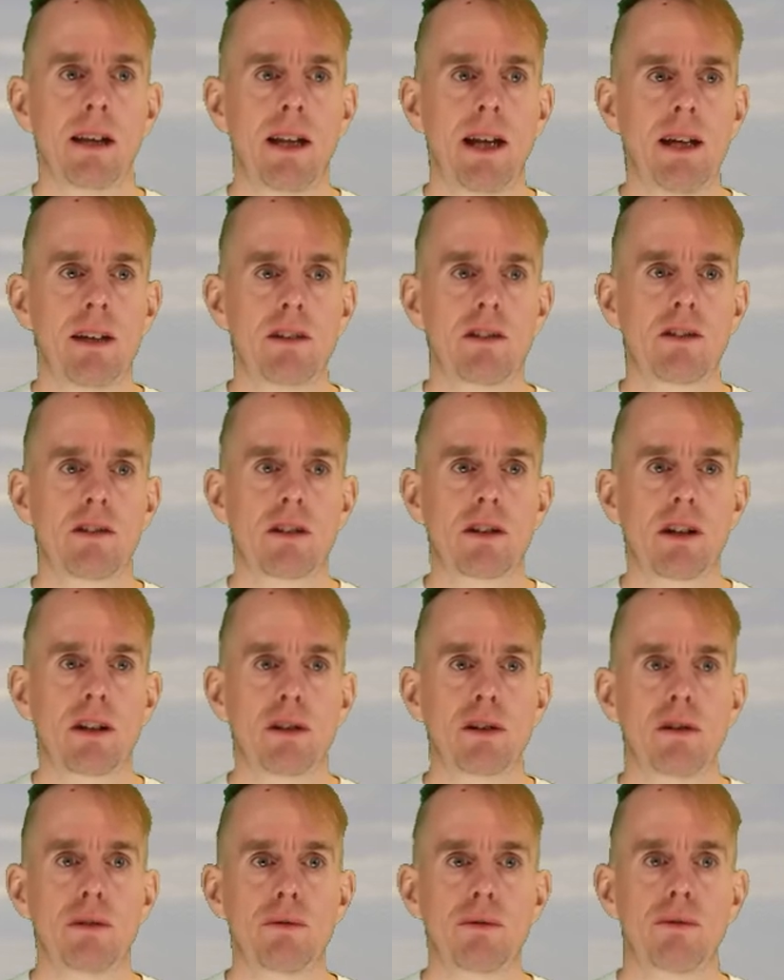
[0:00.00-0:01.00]
Let's
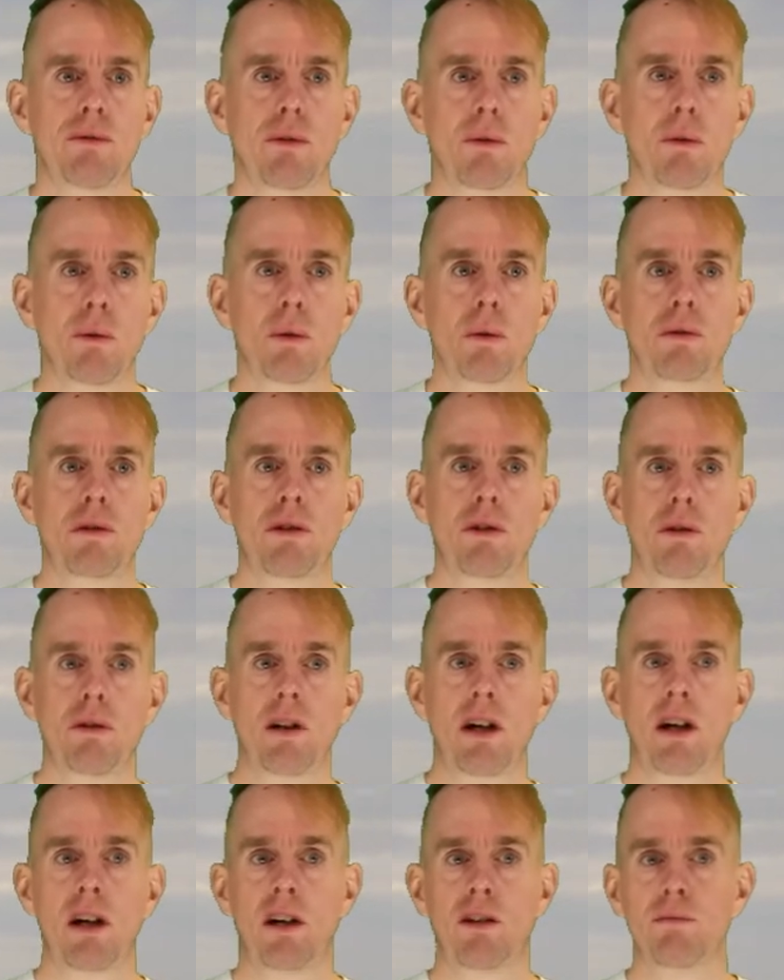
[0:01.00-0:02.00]
go for
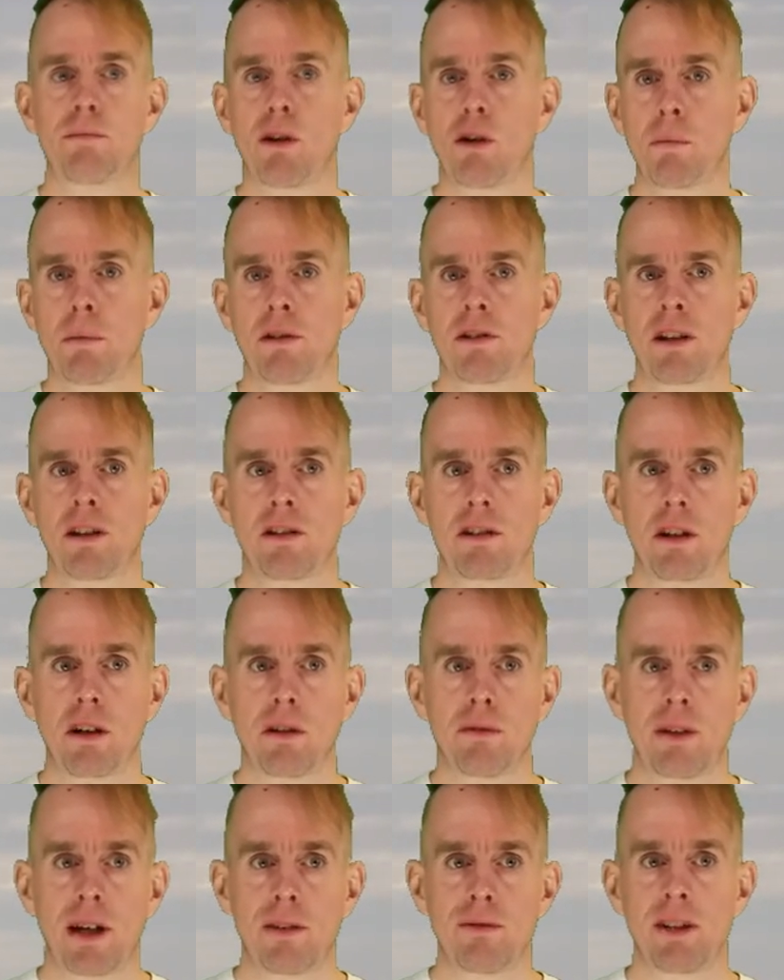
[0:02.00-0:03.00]
2.5 mole%
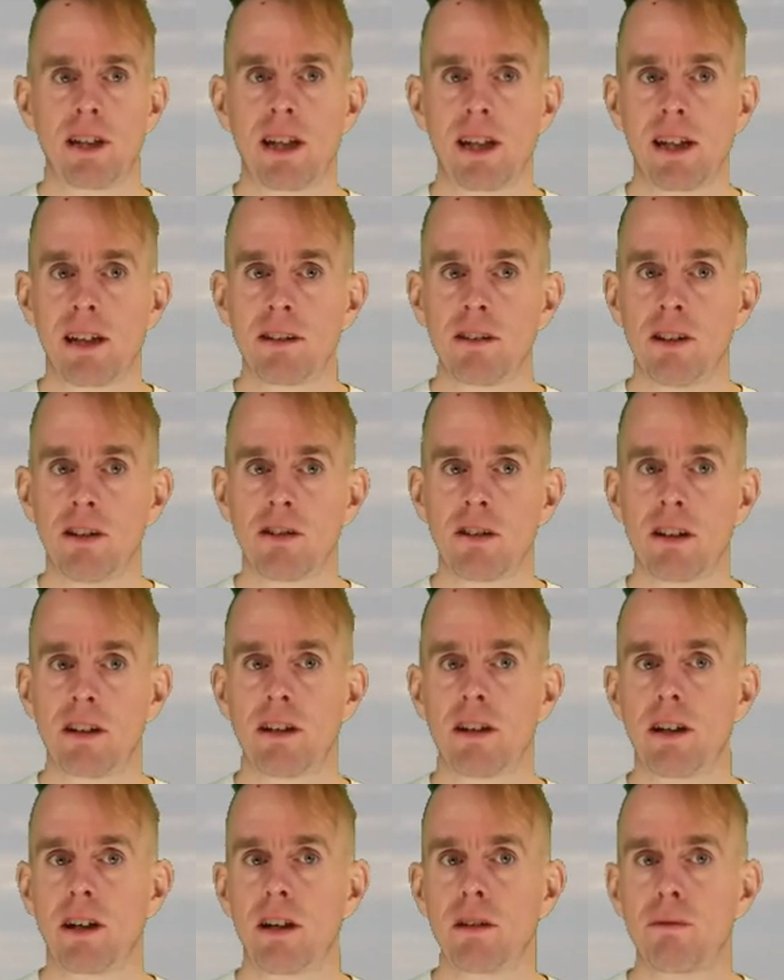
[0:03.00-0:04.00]
of heavy key in
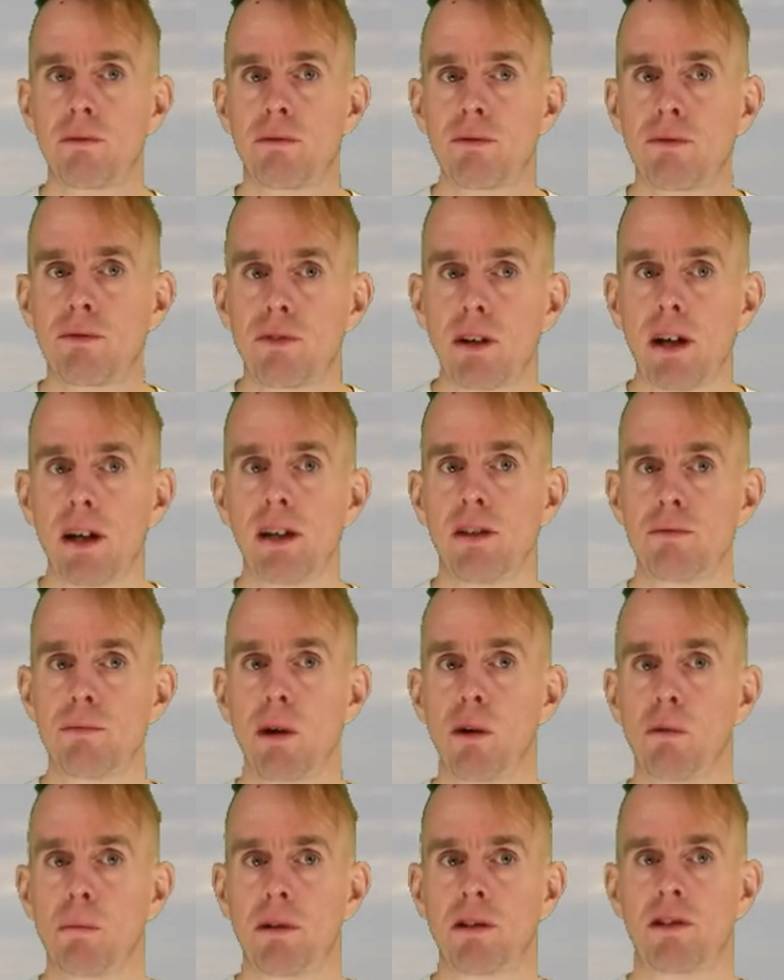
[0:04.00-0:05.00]
distillate and 5
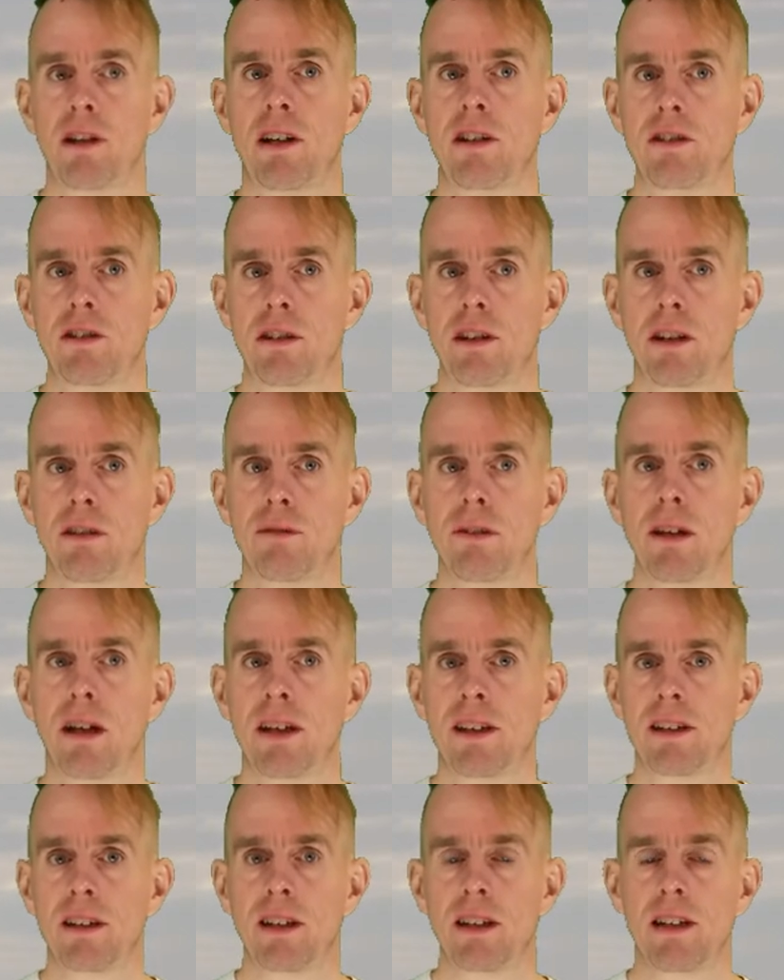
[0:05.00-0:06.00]
mole% of
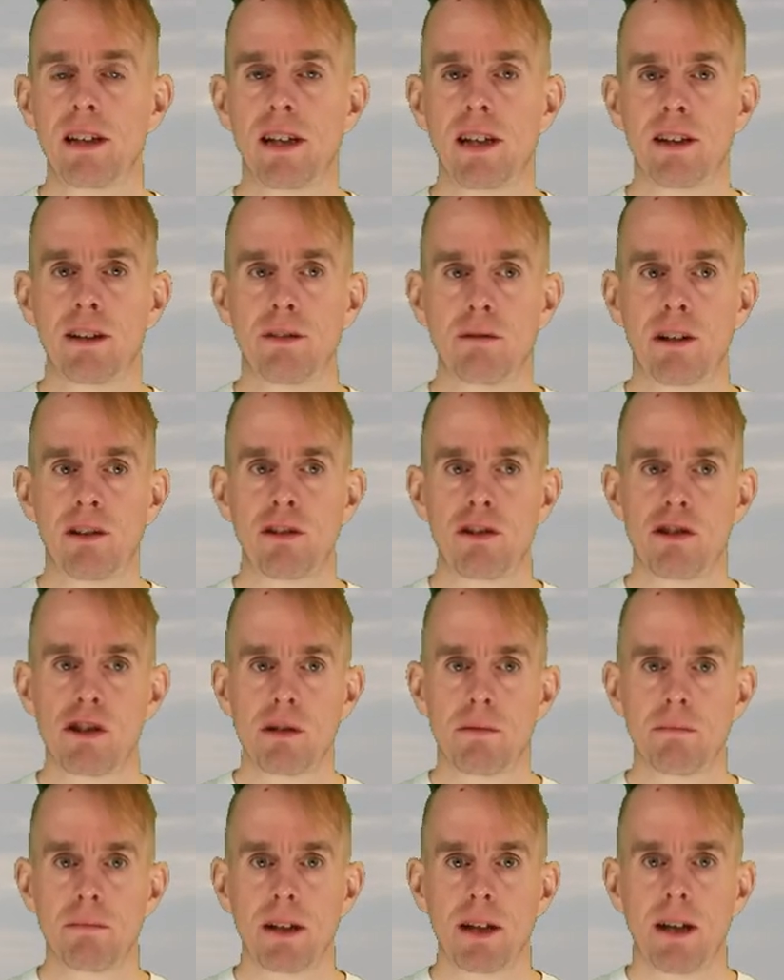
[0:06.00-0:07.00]
light key in the
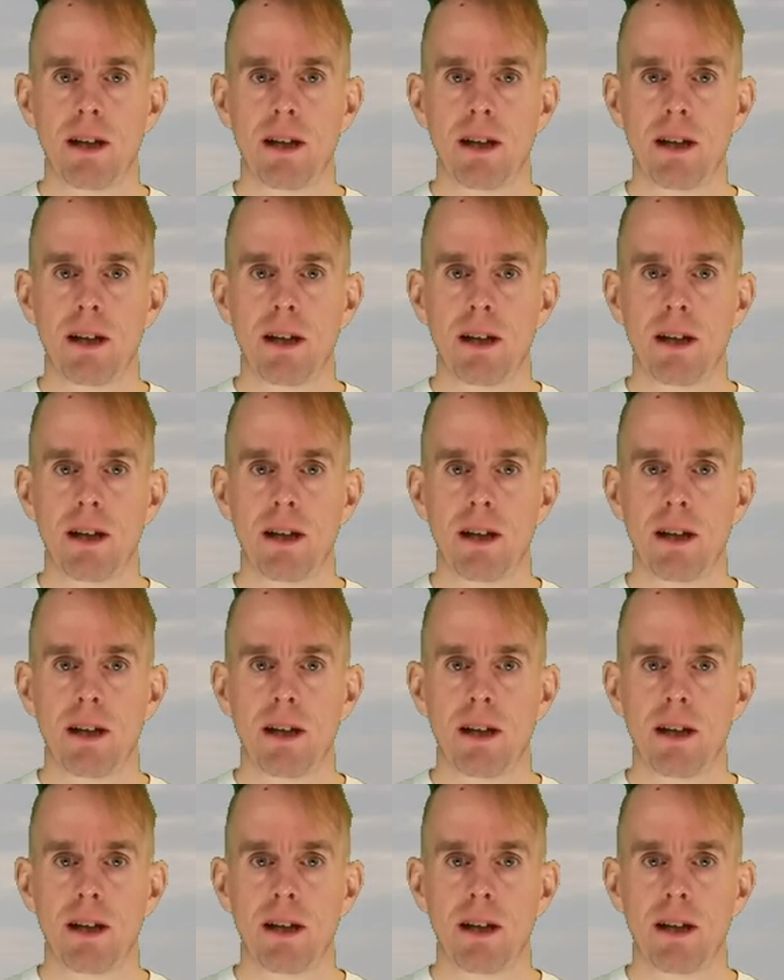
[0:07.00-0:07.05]
residue.